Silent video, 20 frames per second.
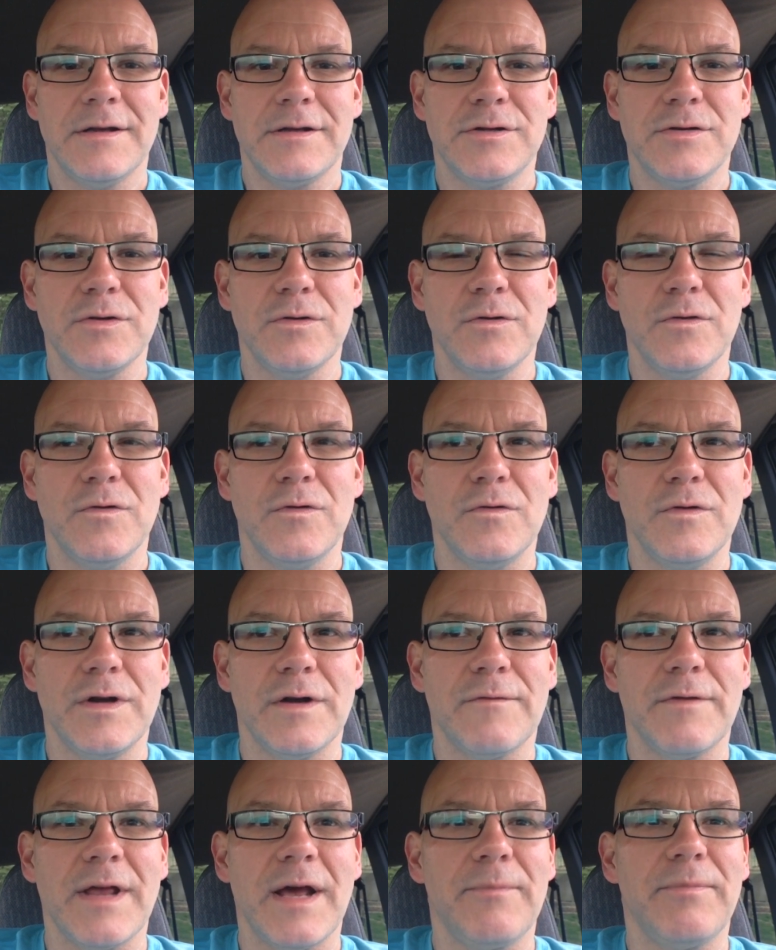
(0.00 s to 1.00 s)
to you
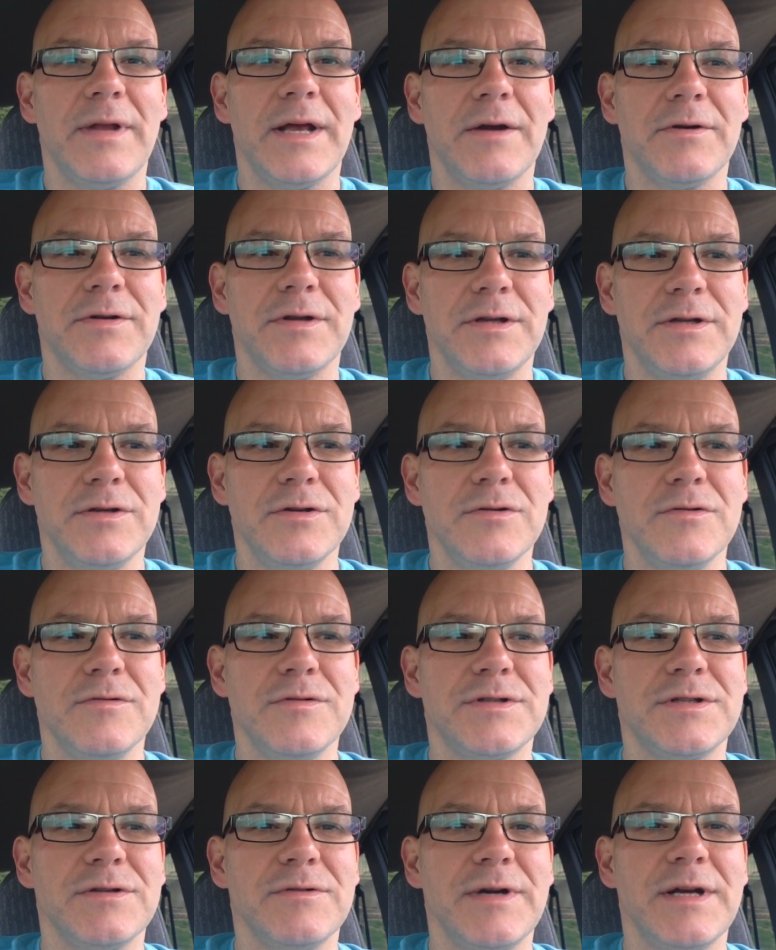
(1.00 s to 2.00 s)
know for that player to
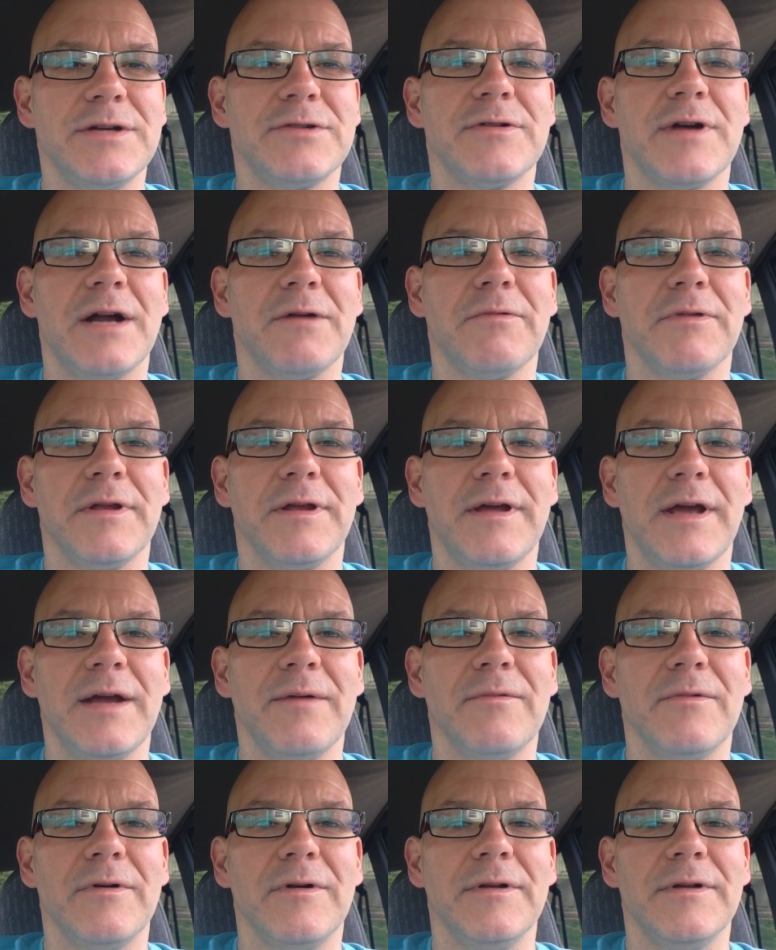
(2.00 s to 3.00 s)
use to interact with the
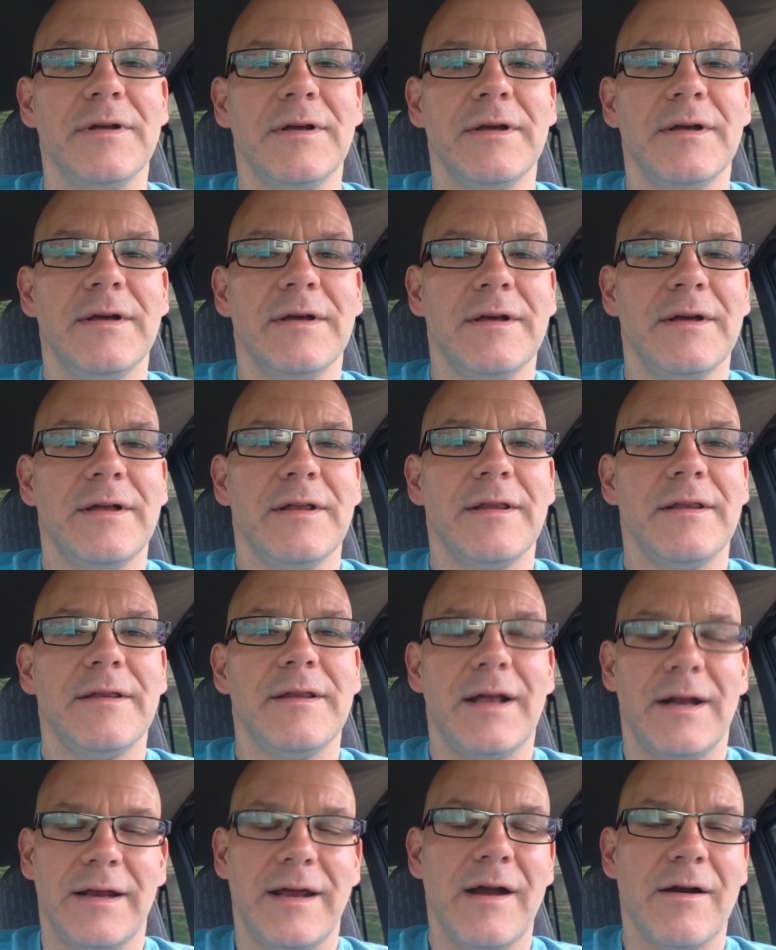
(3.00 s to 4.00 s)
game world,
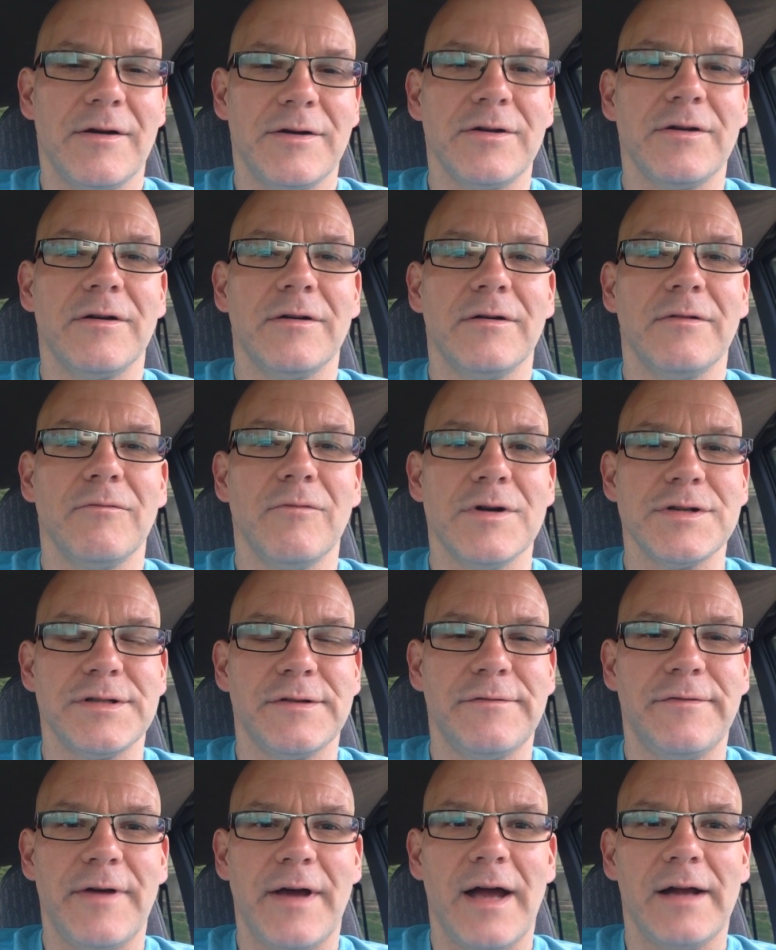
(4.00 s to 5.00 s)
that character was
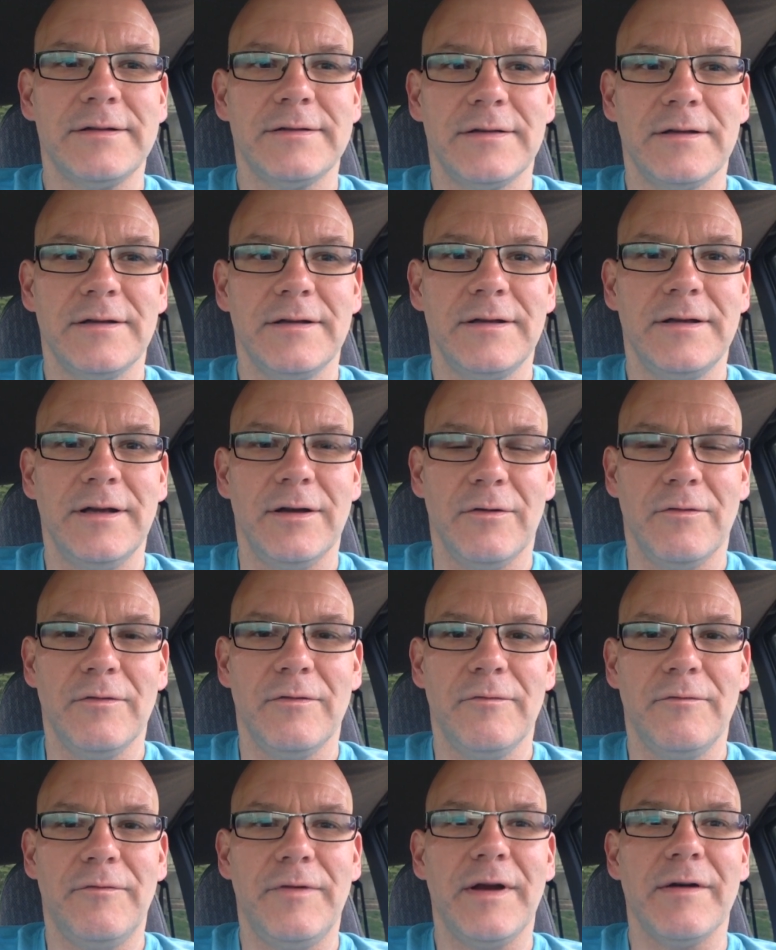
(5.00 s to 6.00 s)
in fact you know
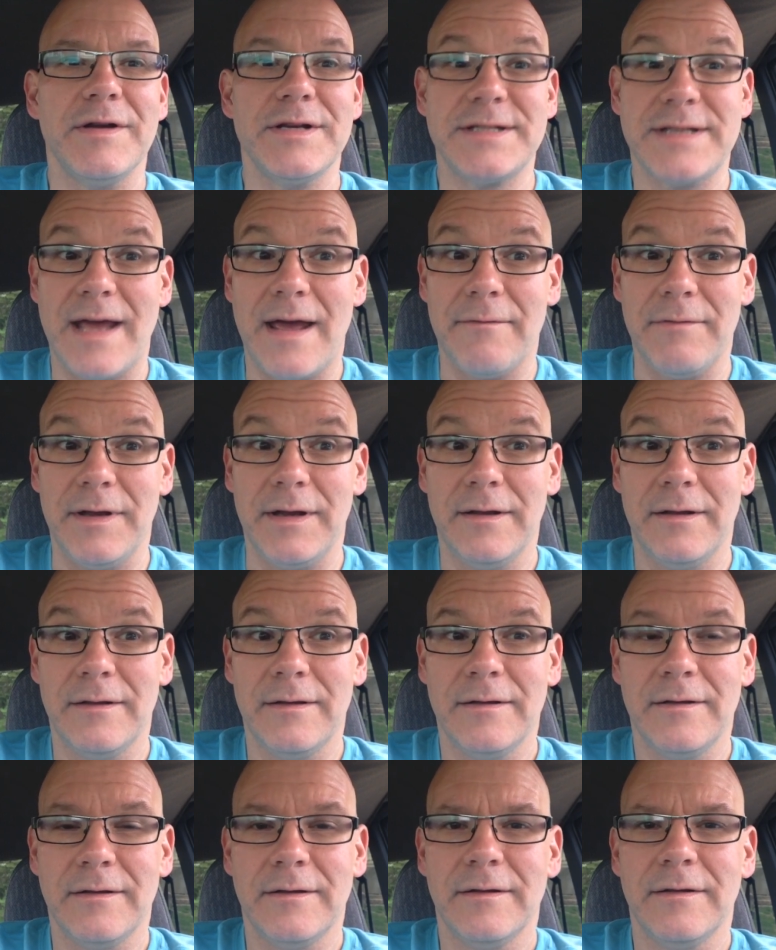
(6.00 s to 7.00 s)
very savvy,
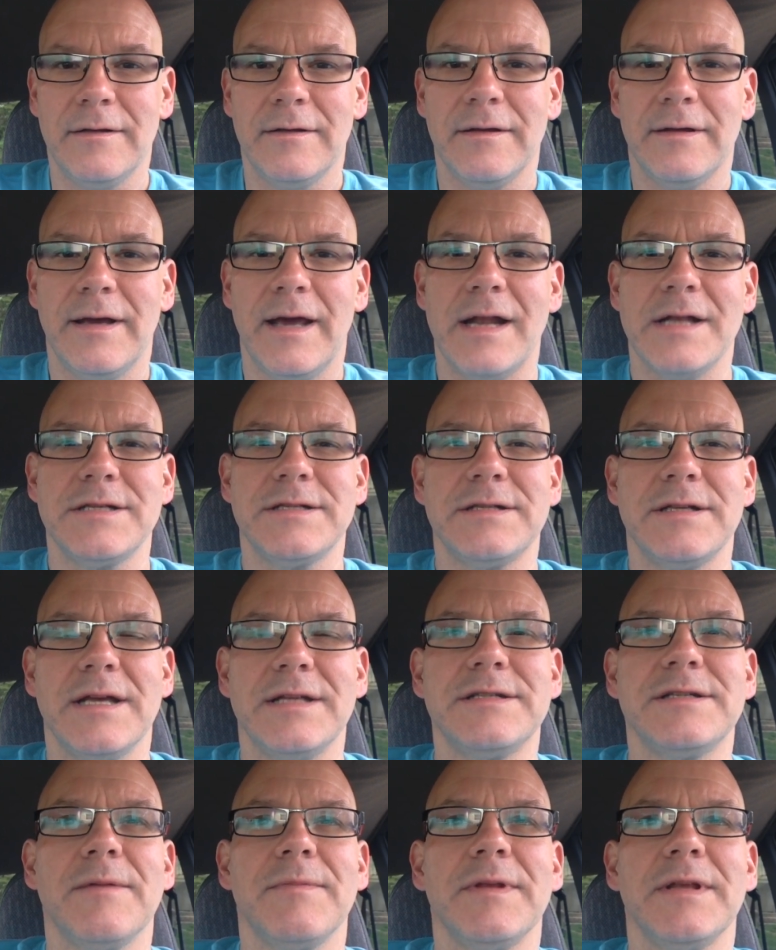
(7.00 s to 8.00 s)
and it's
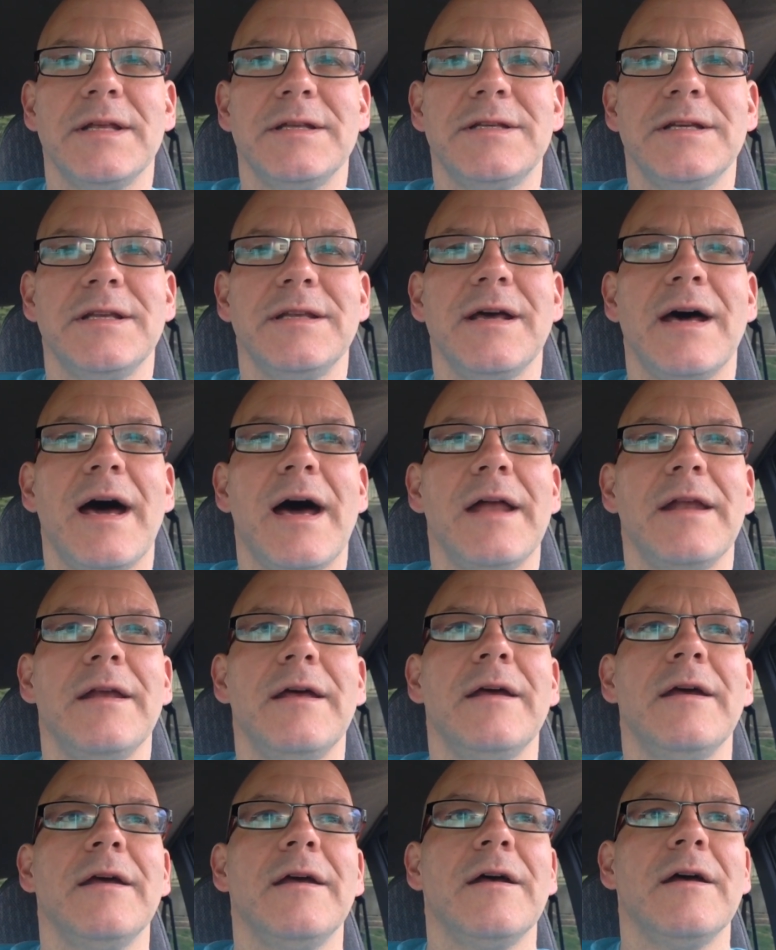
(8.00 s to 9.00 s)
it's something that did not
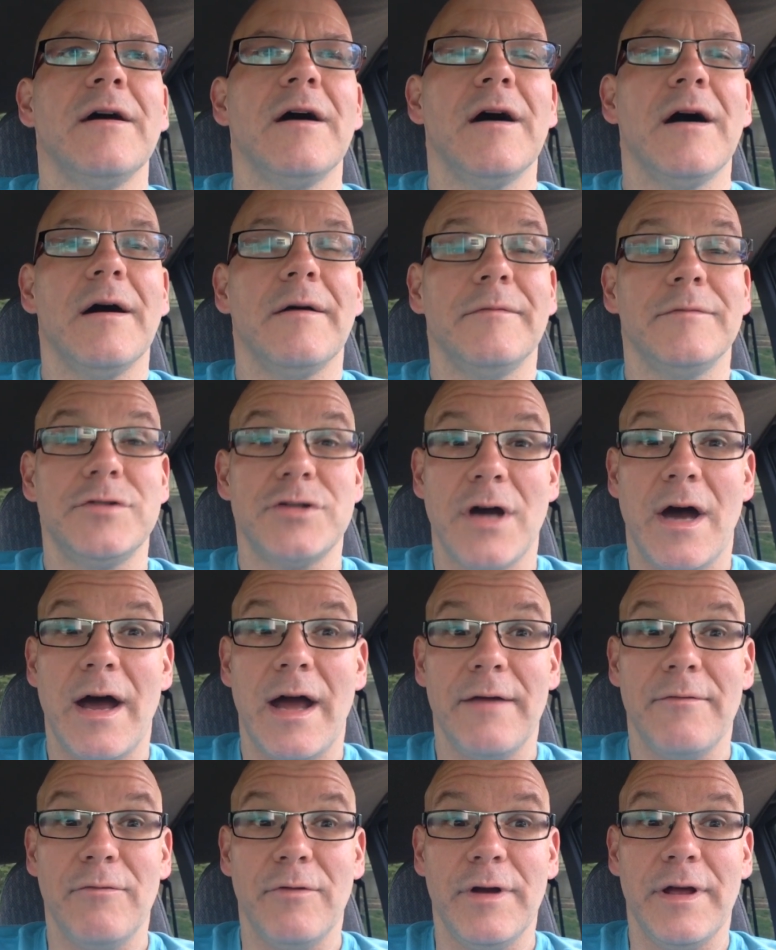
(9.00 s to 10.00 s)
um,
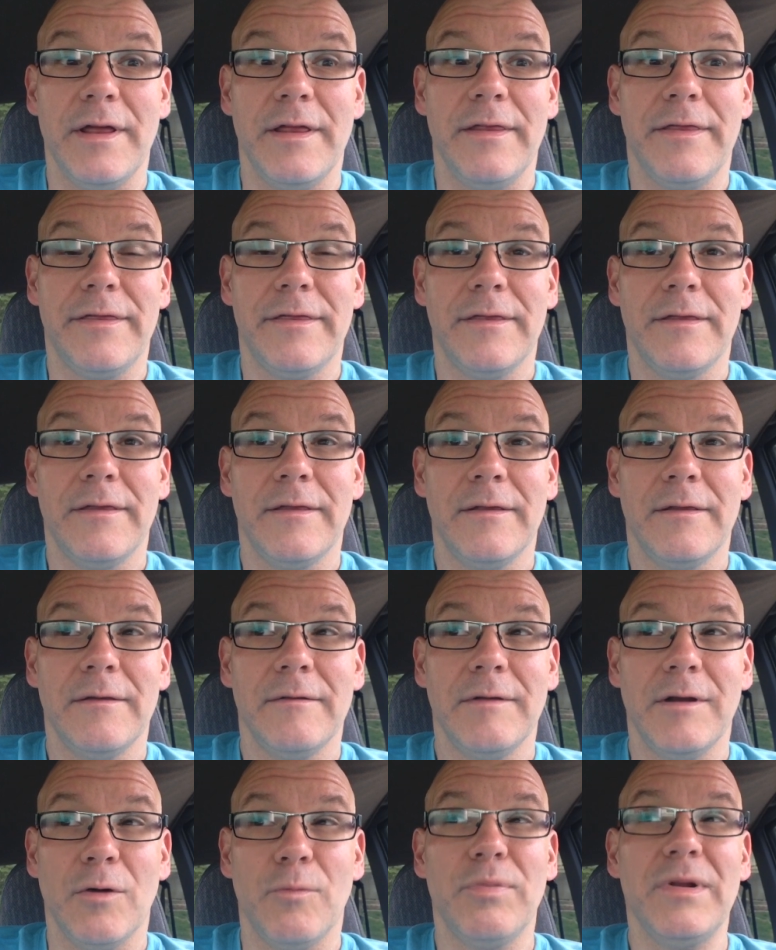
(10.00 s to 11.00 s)
jive with
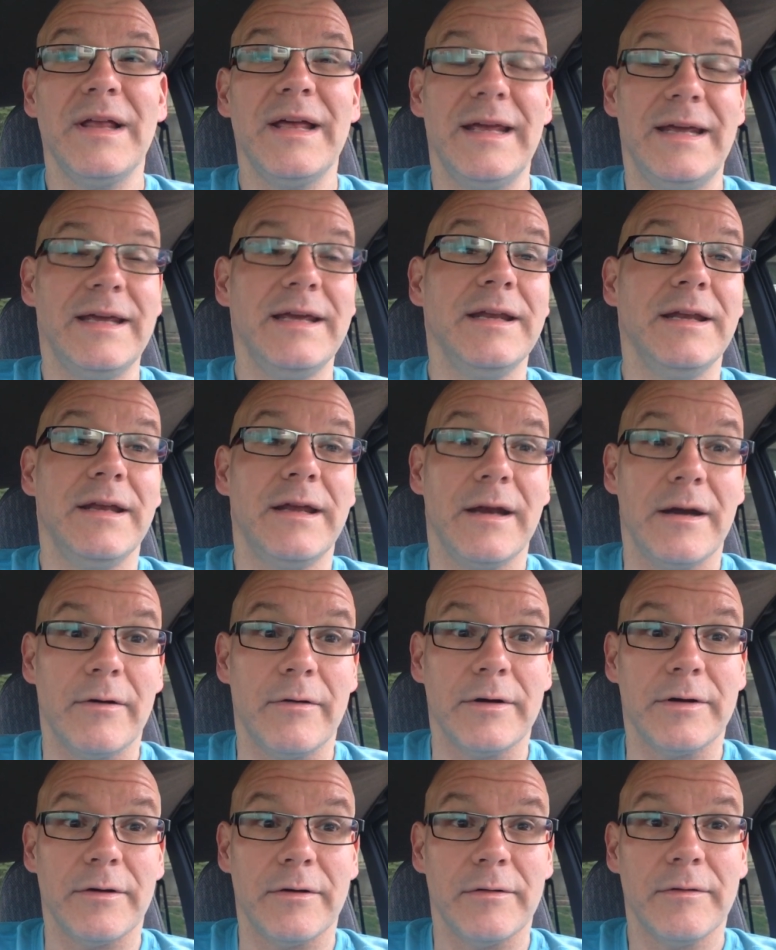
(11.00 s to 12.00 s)
you know playing in
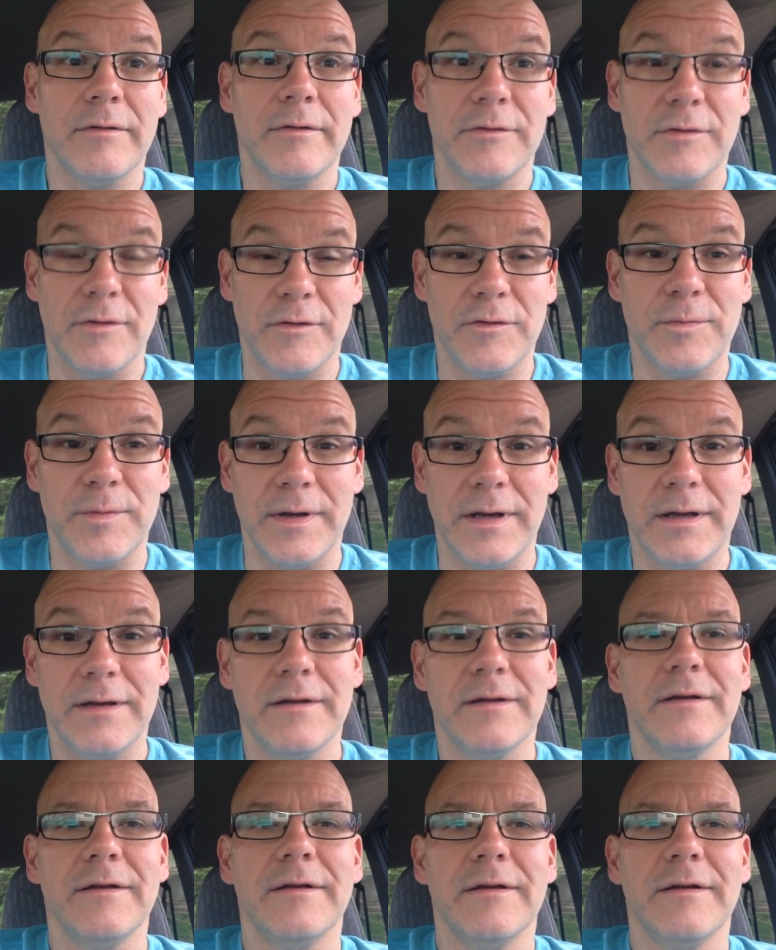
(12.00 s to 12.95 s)
character so to speak.